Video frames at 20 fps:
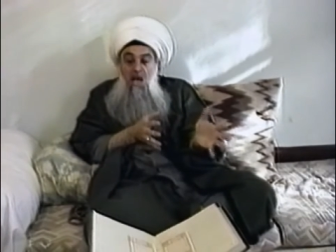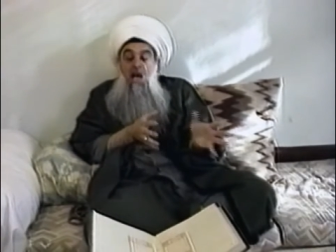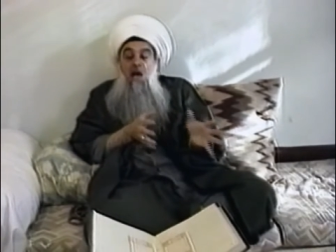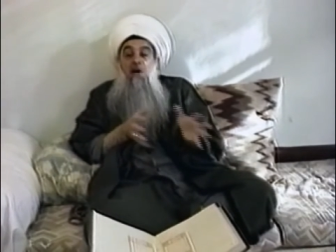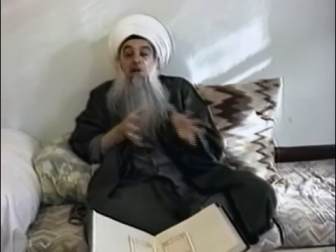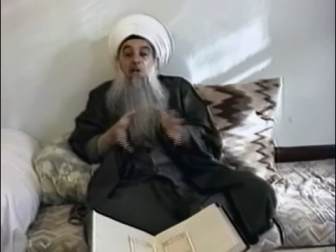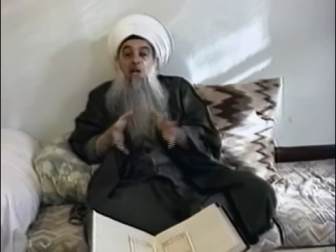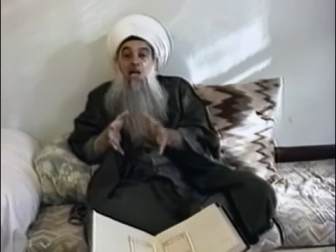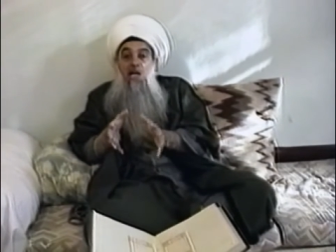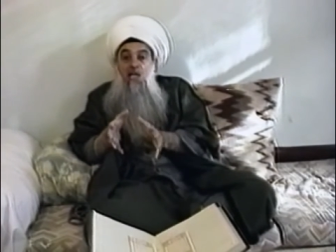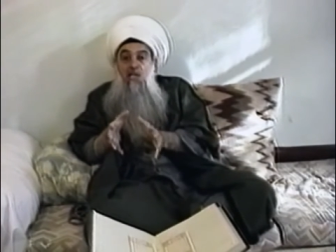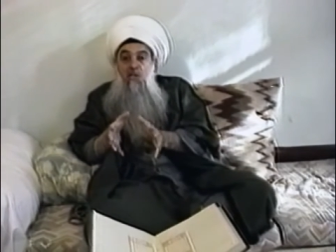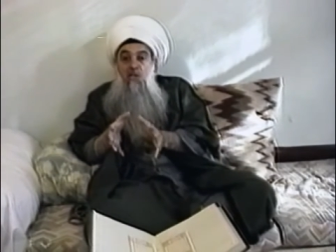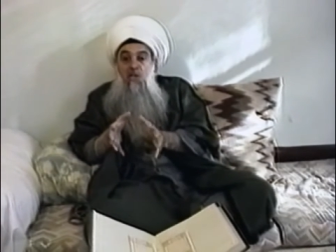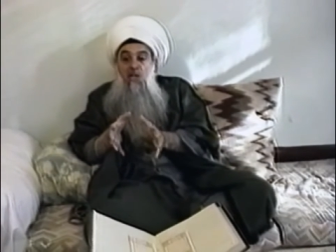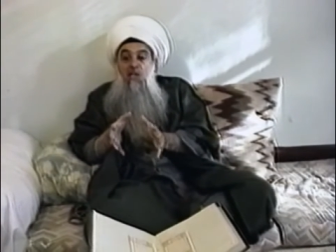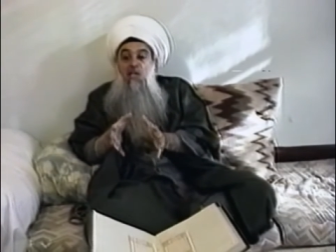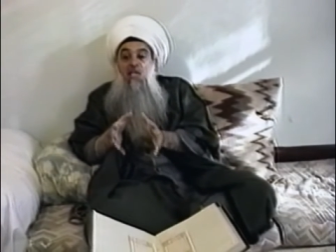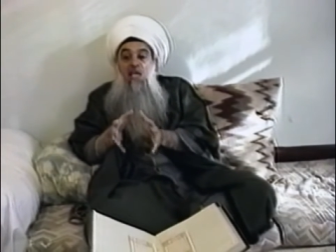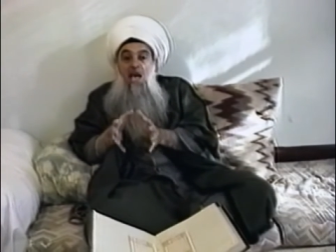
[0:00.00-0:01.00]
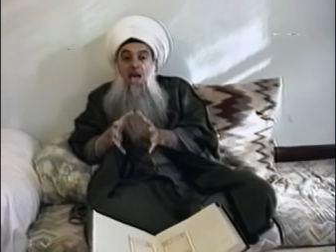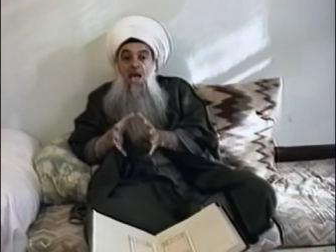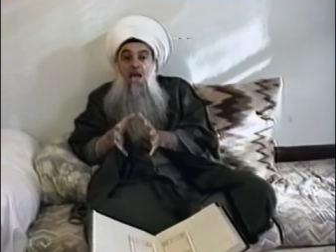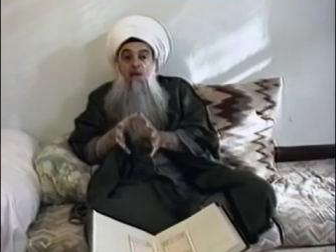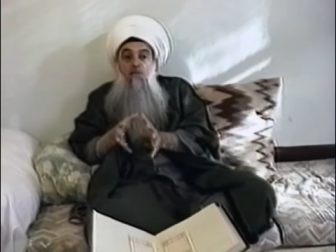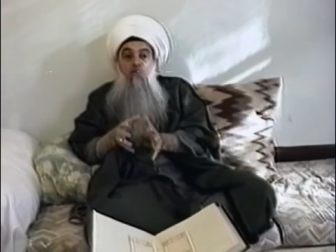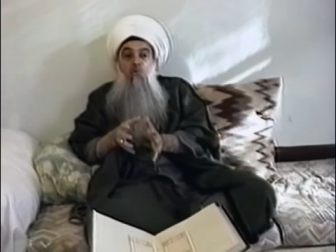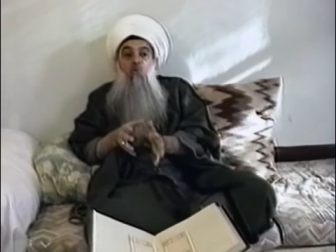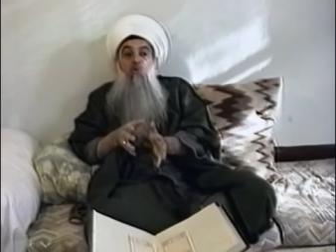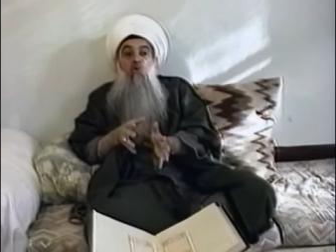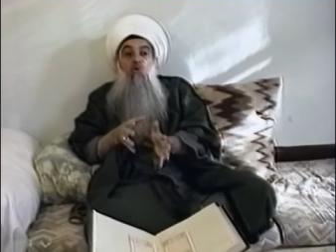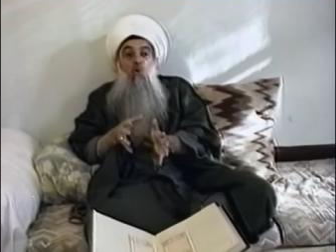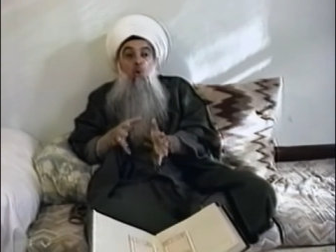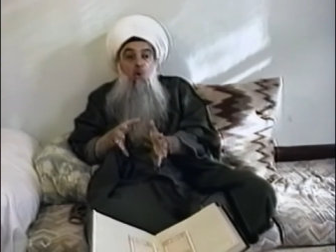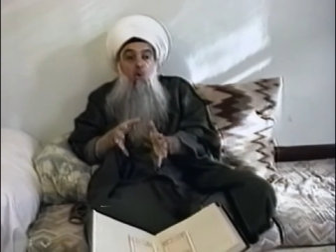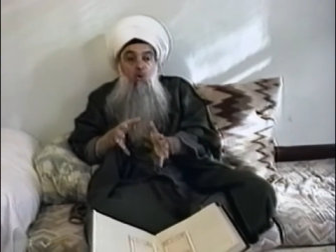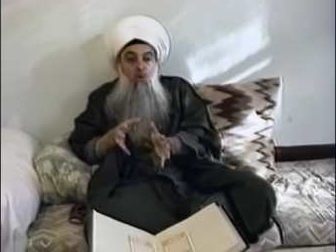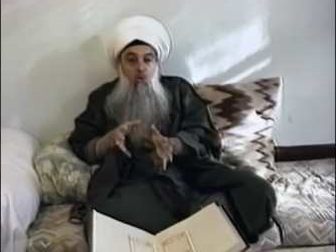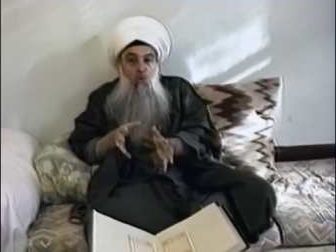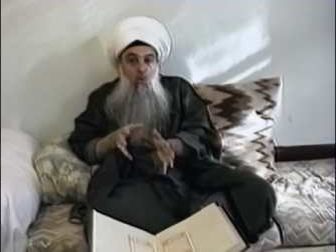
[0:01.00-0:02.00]
Religion came to
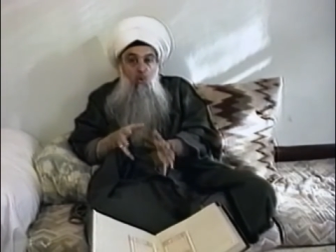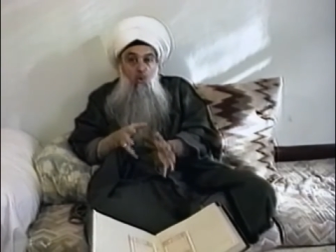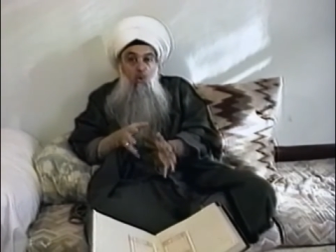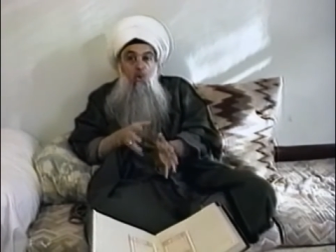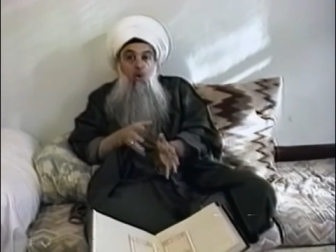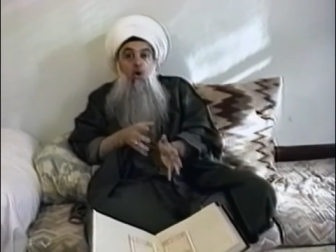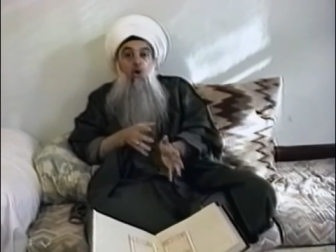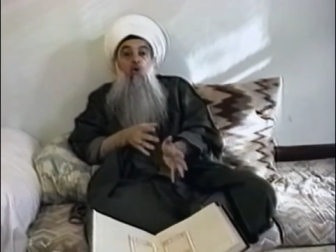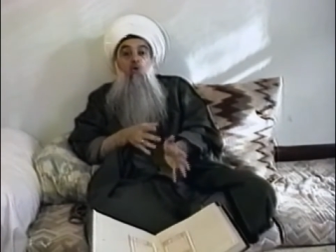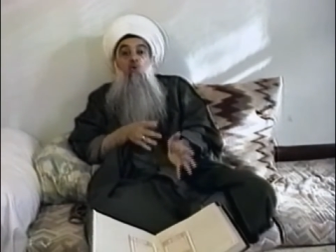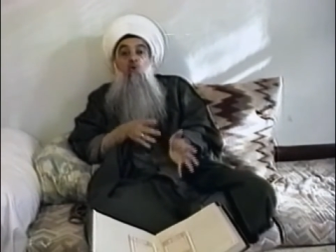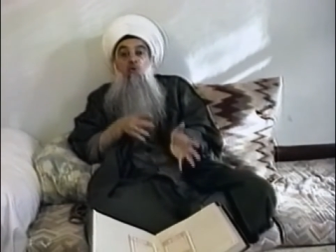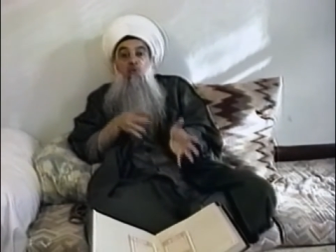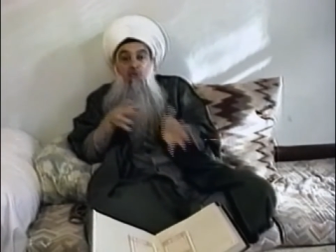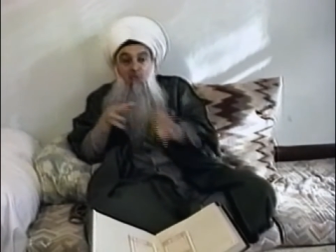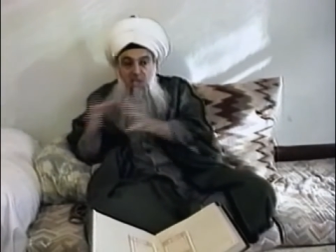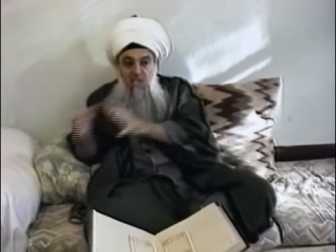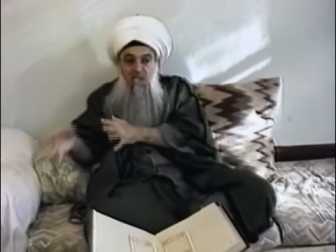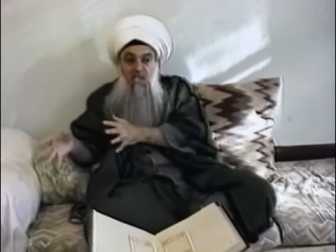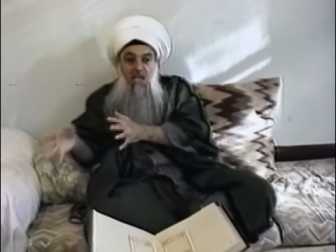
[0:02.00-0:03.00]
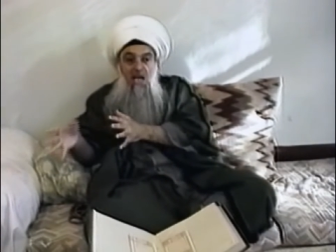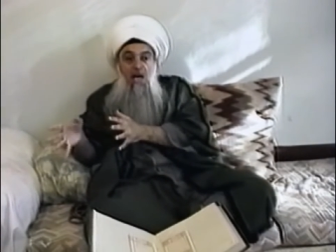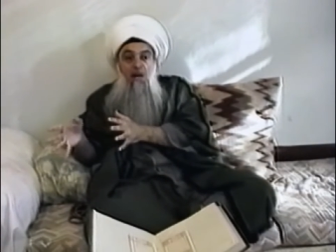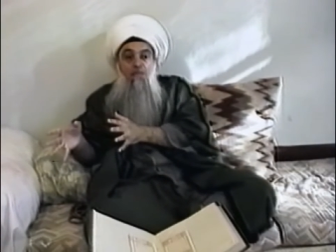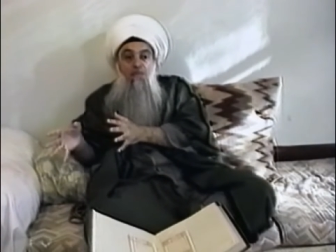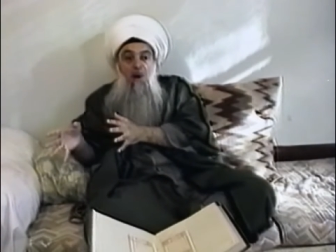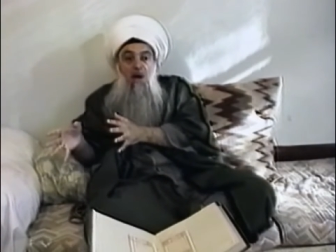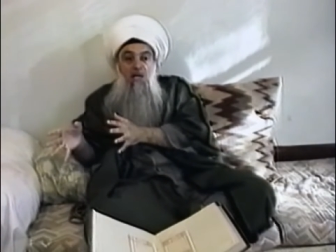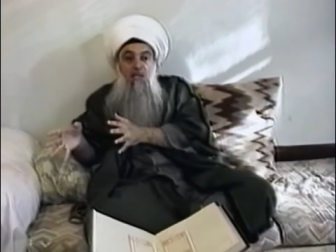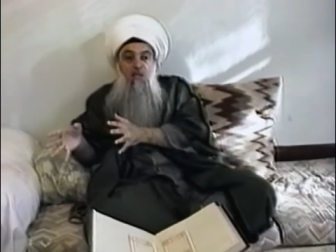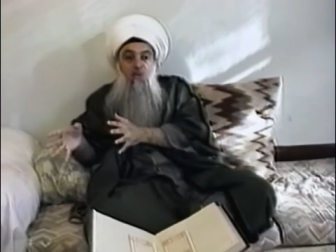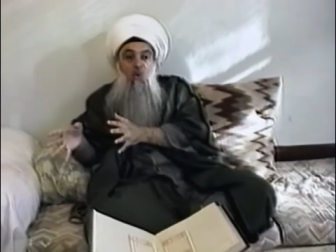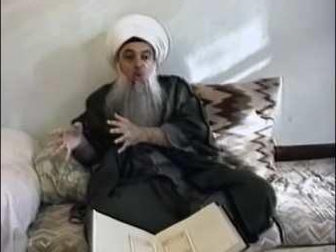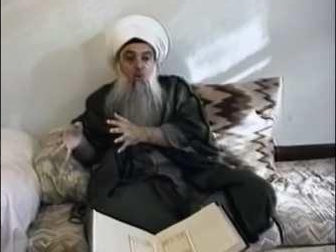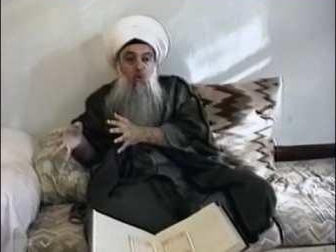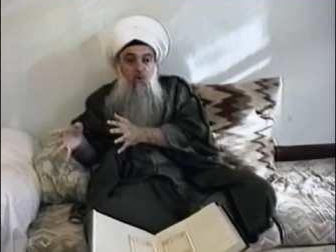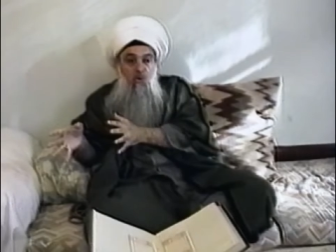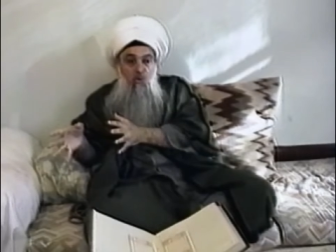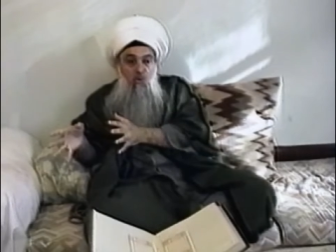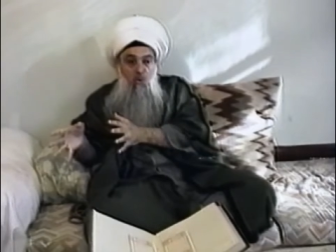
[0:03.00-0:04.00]
show you your physical parts
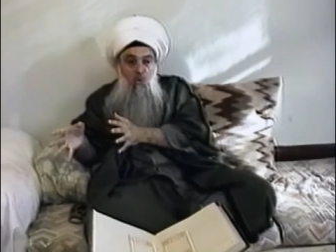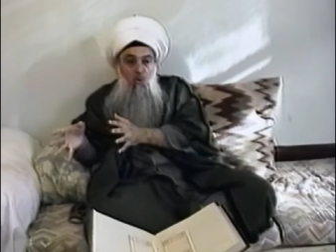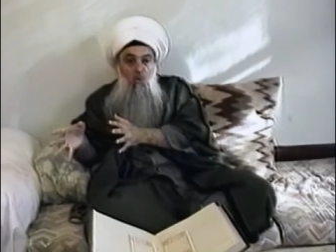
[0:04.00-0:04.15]
also,